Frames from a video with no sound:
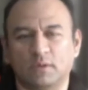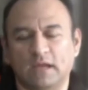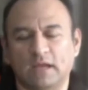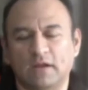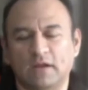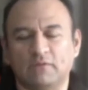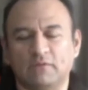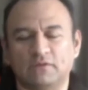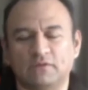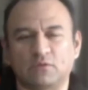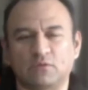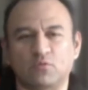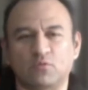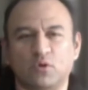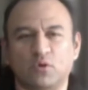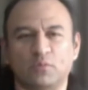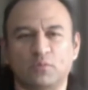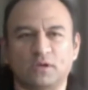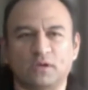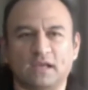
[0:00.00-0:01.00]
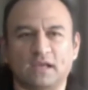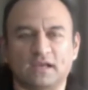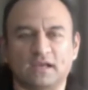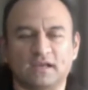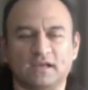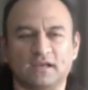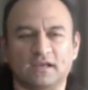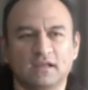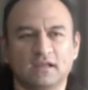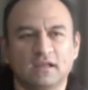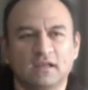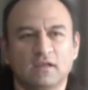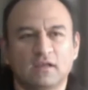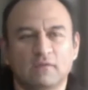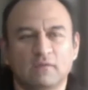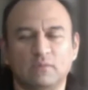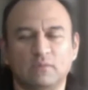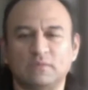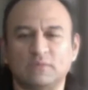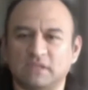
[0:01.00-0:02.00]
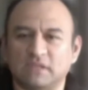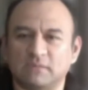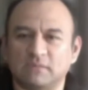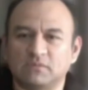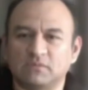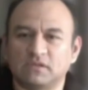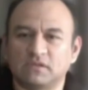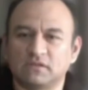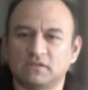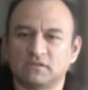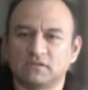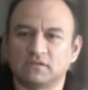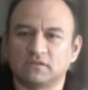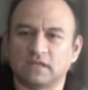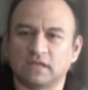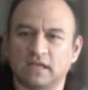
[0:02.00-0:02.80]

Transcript: I don't know if it's a quote, but like from The Simpsons.